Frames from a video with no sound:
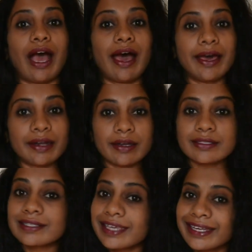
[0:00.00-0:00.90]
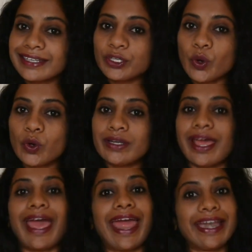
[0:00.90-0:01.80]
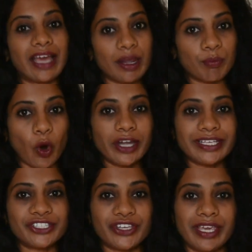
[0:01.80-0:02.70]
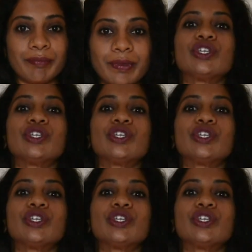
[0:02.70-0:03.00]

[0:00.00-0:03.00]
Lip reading: our skin tone and our body shape,